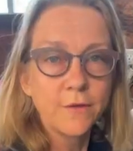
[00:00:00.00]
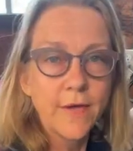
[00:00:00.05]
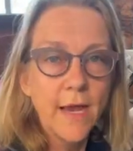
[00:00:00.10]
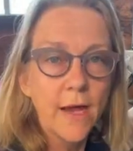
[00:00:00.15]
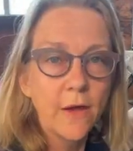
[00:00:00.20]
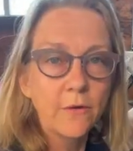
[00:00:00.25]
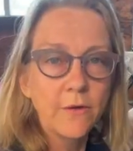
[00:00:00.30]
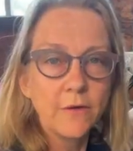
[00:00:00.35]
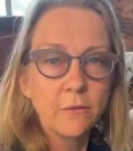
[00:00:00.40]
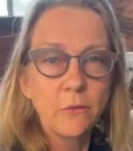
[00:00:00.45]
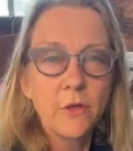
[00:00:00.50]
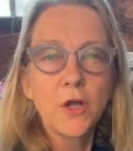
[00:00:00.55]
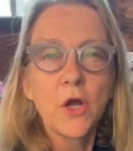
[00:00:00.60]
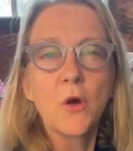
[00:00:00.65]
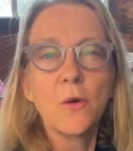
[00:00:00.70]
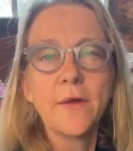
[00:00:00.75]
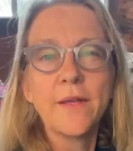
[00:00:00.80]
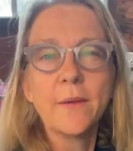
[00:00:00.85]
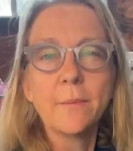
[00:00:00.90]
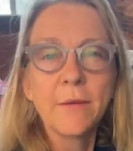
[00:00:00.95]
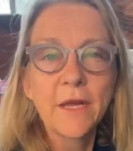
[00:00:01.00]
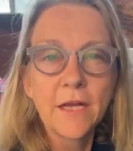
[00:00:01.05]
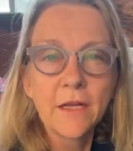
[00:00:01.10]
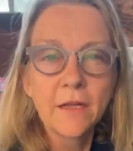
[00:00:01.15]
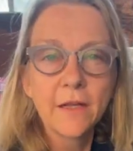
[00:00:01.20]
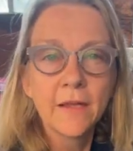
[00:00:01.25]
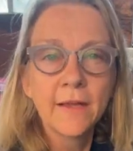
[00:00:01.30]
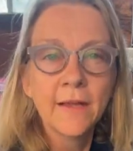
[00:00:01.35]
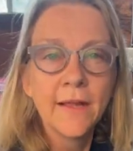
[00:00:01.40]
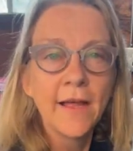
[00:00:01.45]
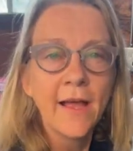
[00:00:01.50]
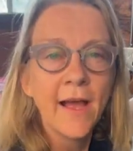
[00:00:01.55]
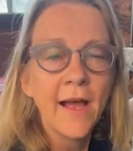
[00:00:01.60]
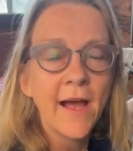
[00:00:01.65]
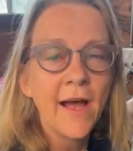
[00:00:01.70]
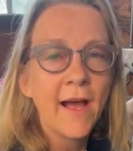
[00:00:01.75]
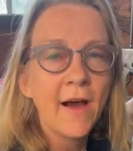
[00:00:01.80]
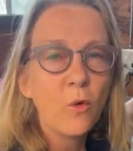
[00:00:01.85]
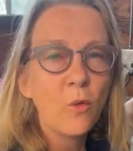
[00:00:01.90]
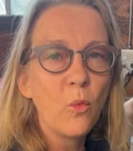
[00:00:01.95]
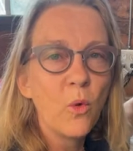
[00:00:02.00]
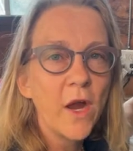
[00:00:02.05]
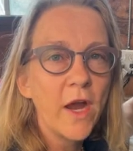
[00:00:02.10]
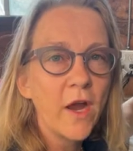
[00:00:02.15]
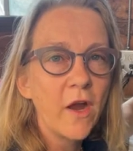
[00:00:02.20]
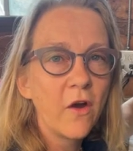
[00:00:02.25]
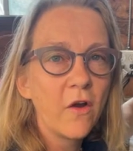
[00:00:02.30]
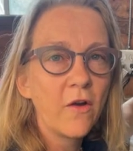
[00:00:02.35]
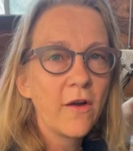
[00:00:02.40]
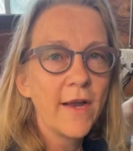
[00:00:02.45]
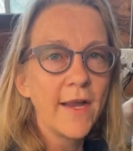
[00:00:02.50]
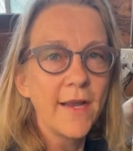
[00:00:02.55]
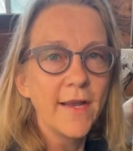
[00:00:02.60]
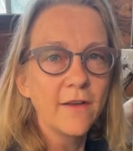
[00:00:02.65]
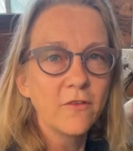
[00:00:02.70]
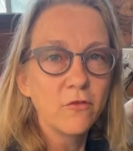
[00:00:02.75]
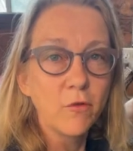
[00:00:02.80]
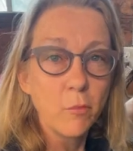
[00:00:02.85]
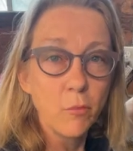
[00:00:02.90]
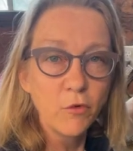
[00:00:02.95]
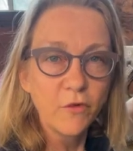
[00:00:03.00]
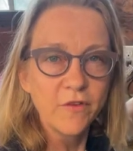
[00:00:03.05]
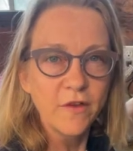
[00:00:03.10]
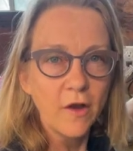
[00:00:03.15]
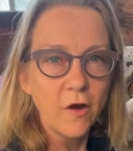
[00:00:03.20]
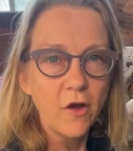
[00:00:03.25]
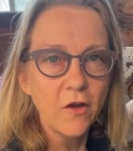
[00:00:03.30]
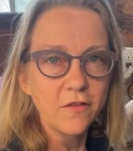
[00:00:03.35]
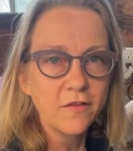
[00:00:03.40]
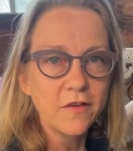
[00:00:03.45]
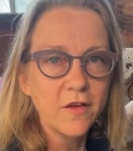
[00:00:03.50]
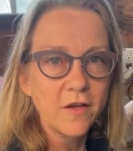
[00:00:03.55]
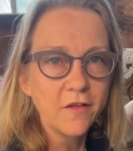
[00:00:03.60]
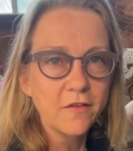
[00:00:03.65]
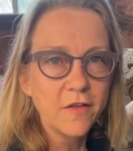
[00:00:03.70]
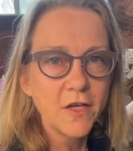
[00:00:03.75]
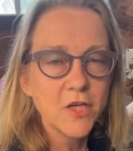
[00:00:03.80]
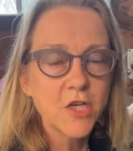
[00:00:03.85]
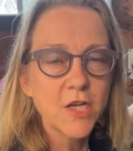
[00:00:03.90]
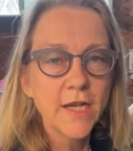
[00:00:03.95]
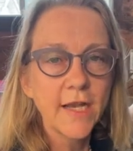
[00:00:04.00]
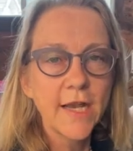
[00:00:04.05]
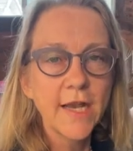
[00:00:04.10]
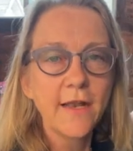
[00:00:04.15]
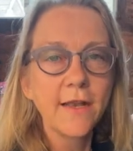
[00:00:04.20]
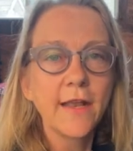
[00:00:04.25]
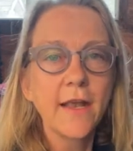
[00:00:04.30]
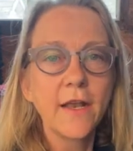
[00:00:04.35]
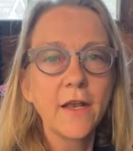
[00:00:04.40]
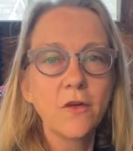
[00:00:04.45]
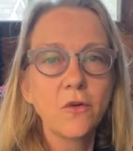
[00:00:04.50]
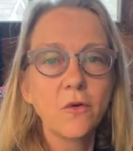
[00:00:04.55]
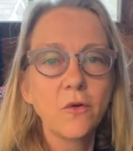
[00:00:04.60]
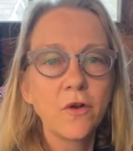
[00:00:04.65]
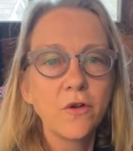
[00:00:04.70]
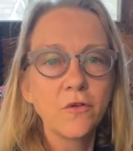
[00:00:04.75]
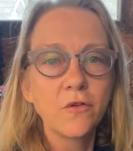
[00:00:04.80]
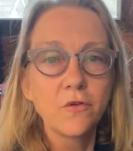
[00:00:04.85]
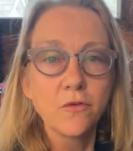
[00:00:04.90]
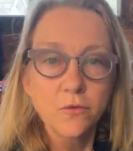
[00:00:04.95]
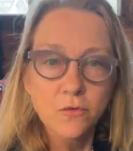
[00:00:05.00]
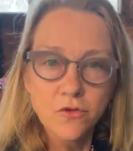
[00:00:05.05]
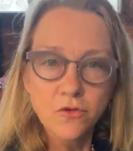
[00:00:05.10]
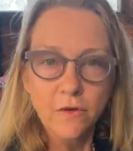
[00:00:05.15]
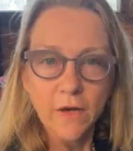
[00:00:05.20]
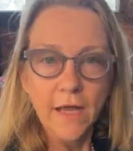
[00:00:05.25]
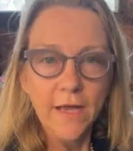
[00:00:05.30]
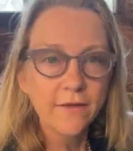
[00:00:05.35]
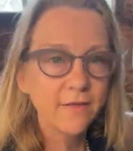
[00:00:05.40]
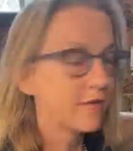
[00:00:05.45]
down, it will go in the pickle, where it removes that oxidization. And then in order to neutralize